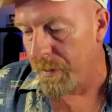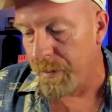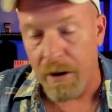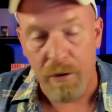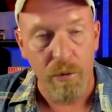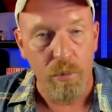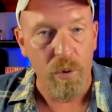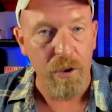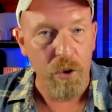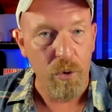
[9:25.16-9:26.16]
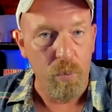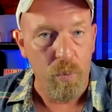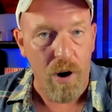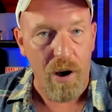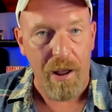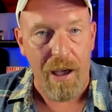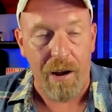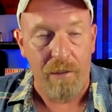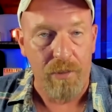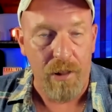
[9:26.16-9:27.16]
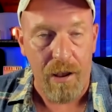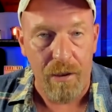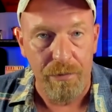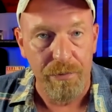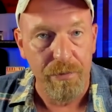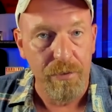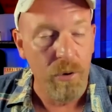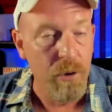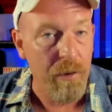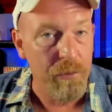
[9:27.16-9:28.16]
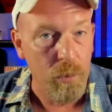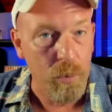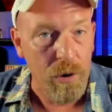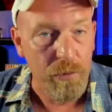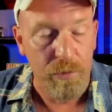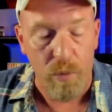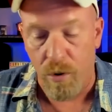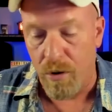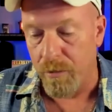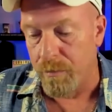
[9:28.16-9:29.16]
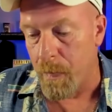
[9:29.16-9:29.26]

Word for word: that what you want out of life, you have to work for.